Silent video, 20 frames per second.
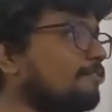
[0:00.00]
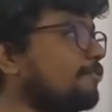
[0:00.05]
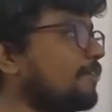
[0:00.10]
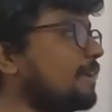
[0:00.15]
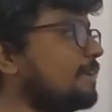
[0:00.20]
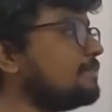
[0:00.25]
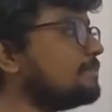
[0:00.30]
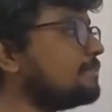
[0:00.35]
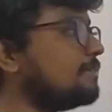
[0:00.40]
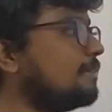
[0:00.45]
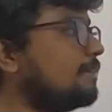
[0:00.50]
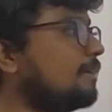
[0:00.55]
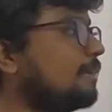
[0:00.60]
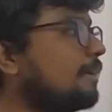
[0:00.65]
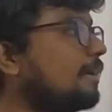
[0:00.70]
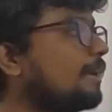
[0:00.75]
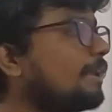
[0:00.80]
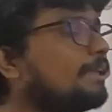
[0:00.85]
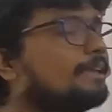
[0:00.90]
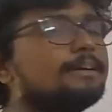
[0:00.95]
phase.
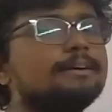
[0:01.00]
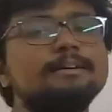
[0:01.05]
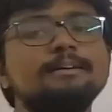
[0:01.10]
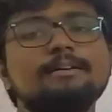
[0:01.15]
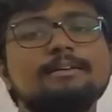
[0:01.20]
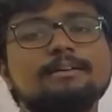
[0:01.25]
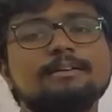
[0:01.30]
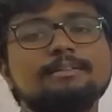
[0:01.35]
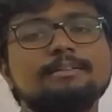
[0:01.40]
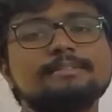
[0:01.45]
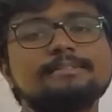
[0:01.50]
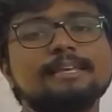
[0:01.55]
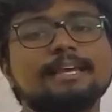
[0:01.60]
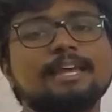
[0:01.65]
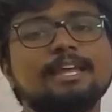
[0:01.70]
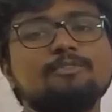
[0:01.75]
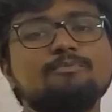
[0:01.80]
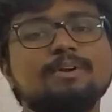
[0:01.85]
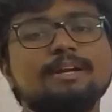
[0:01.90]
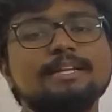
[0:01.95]
Here, the
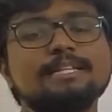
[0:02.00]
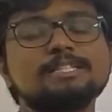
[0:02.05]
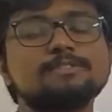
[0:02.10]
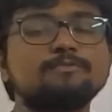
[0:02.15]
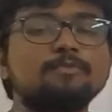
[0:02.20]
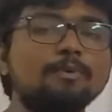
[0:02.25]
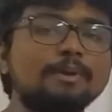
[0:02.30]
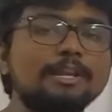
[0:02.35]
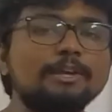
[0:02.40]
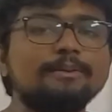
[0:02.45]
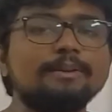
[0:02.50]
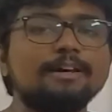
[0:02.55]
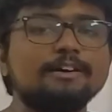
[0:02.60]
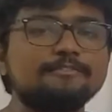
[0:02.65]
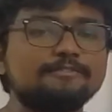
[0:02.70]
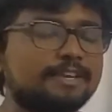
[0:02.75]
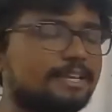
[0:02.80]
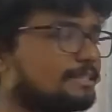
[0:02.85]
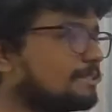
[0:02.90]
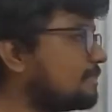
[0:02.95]
second one is follicular
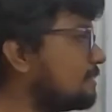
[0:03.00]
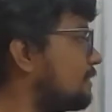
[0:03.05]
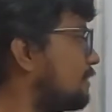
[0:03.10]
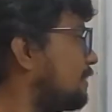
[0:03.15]
phase.